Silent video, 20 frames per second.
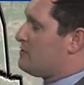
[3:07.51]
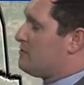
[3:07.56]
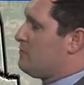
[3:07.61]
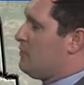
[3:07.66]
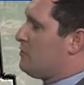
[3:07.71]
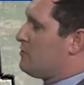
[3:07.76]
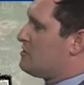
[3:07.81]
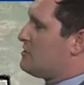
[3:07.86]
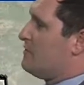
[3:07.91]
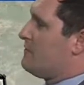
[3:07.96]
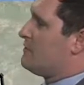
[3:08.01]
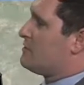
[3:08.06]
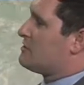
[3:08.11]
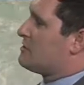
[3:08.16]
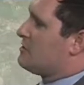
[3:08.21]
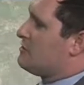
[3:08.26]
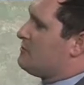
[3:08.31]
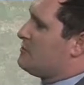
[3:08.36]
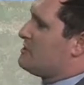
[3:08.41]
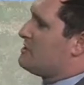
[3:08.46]
Most of us are
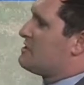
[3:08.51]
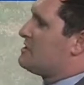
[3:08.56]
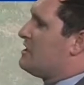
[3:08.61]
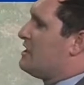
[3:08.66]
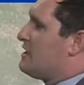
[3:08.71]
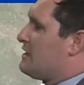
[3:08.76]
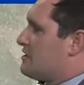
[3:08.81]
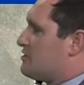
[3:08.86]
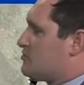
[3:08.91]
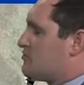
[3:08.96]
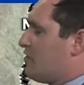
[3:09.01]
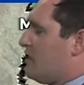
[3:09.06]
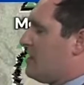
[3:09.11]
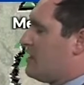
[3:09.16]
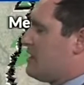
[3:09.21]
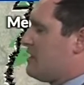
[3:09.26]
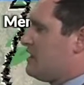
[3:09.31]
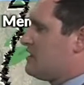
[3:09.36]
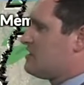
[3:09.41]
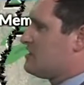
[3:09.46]
going to be staying dry.
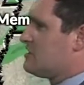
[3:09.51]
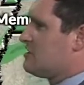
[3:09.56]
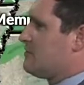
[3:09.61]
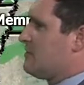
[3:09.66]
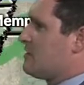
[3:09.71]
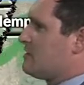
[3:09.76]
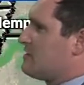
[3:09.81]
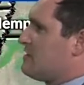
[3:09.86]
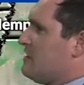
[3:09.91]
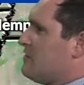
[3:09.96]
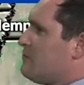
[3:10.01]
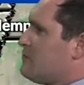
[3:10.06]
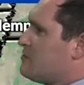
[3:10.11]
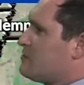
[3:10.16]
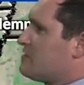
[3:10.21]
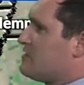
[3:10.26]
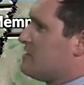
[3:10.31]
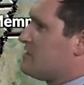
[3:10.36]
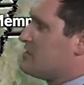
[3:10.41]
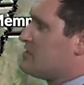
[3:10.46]
Again, just about a
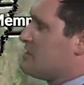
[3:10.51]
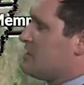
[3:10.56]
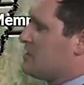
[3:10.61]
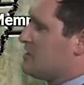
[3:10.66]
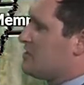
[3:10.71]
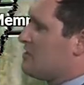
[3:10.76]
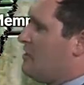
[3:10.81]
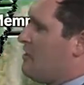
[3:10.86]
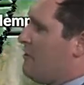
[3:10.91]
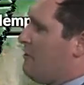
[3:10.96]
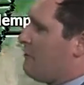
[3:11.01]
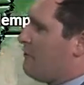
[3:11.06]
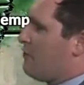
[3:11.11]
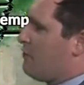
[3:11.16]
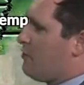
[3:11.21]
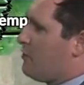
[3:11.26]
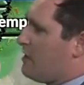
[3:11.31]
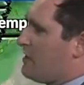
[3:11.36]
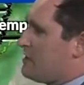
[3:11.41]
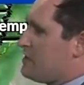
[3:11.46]
10% chance
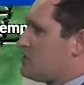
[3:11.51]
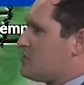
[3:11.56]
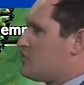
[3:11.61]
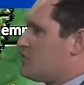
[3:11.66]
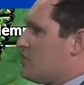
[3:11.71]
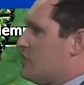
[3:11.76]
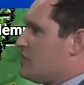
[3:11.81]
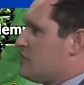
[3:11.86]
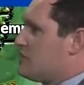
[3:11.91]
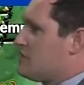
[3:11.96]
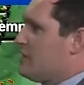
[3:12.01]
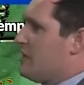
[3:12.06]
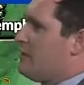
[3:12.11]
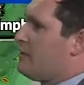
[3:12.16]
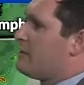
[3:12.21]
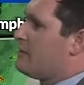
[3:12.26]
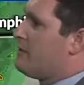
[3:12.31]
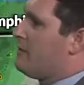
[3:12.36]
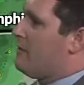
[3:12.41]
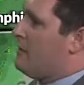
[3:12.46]
for a stray
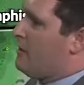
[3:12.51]
shower.